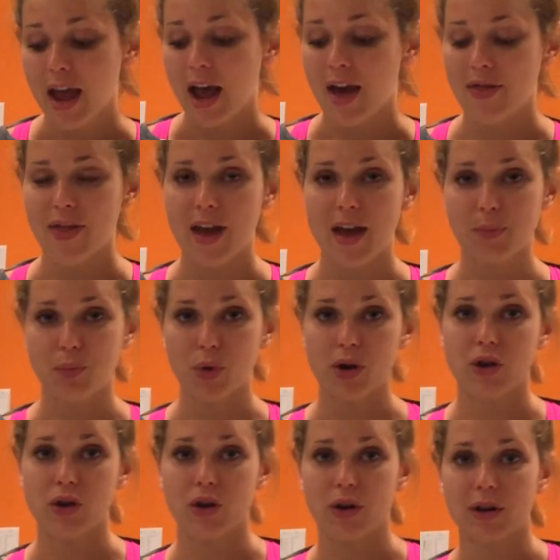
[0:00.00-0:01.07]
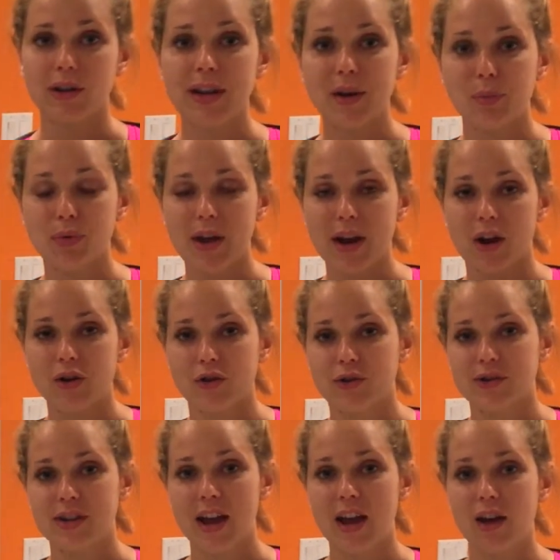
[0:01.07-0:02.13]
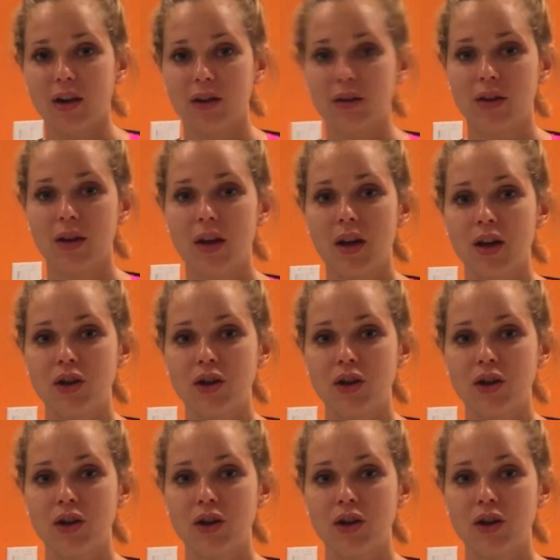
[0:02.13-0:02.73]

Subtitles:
and then put your clean plate on your scale,